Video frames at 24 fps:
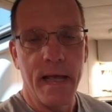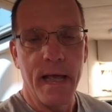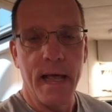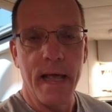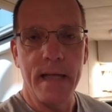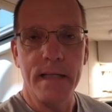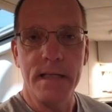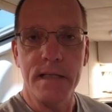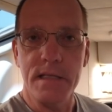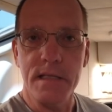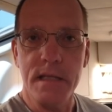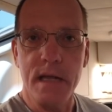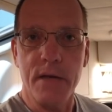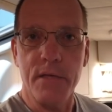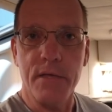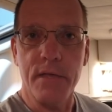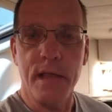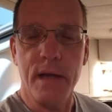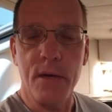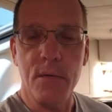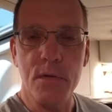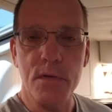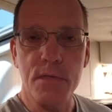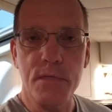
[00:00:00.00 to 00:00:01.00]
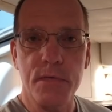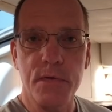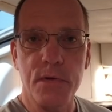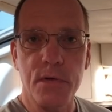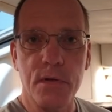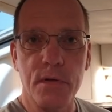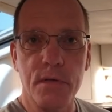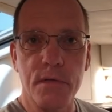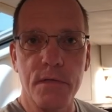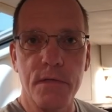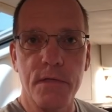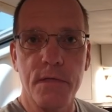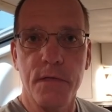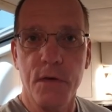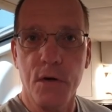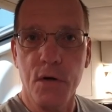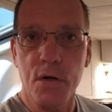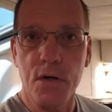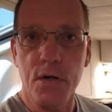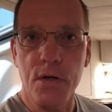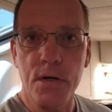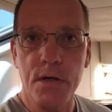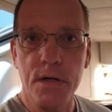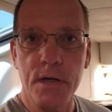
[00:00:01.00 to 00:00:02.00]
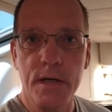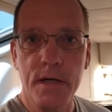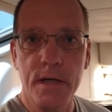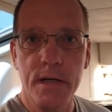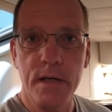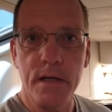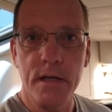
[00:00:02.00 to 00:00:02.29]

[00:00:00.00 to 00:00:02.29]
and discovered that it was full of fur,